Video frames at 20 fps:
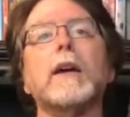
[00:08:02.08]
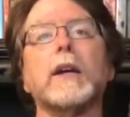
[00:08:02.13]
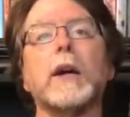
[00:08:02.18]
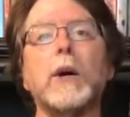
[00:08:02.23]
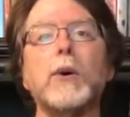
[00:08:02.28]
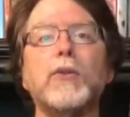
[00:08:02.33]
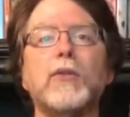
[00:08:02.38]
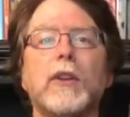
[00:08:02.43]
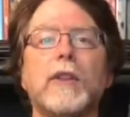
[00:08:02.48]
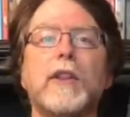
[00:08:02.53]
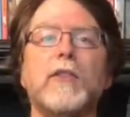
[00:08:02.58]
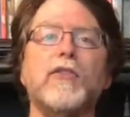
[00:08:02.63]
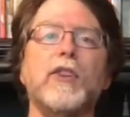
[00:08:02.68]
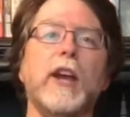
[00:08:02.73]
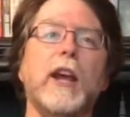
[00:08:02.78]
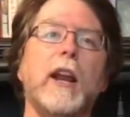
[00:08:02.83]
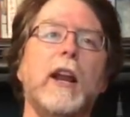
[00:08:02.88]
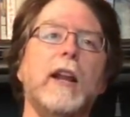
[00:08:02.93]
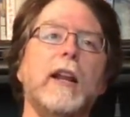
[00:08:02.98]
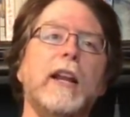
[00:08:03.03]
goes to the
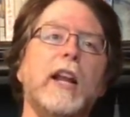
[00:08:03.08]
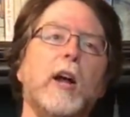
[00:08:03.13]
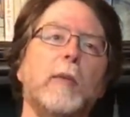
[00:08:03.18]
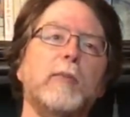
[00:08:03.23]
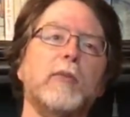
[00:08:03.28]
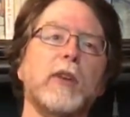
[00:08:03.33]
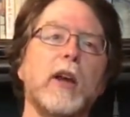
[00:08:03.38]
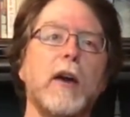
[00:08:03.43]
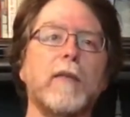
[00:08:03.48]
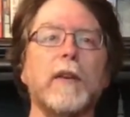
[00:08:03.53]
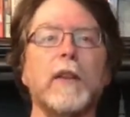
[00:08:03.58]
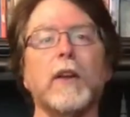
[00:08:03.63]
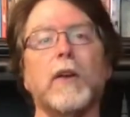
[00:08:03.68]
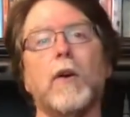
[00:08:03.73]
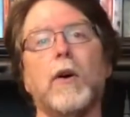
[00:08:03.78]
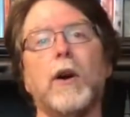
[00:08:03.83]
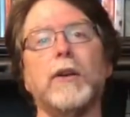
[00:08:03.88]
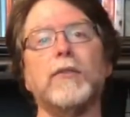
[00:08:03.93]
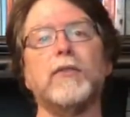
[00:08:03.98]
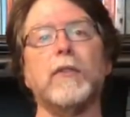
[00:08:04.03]
channel and helps cover the
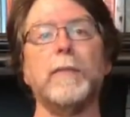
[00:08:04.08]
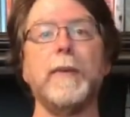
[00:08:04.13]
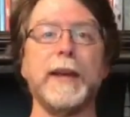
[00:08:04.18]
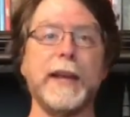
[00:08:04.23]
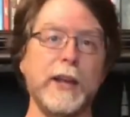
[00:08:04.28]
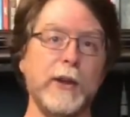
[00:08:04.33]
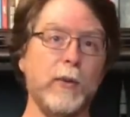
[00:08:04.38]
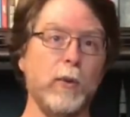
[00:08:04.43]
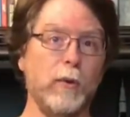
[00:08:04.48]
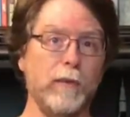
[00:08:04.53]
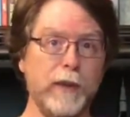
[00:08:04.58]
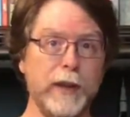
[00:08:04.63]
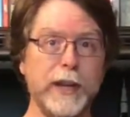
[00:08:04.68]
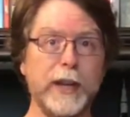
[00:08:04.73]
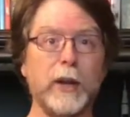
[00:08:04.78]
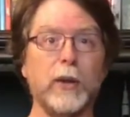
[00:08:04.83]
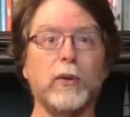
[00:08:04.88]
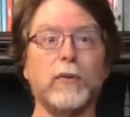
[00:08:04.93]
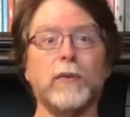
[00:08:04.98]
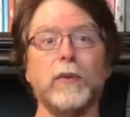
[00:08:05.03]
costs of making cool
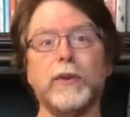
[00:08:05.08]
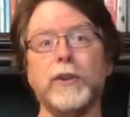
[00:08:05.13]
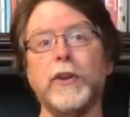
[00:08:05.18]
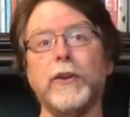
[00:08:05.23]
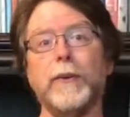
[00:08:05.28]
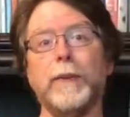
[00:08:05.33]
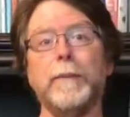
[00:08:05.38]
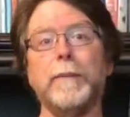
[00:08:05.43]
videos for you.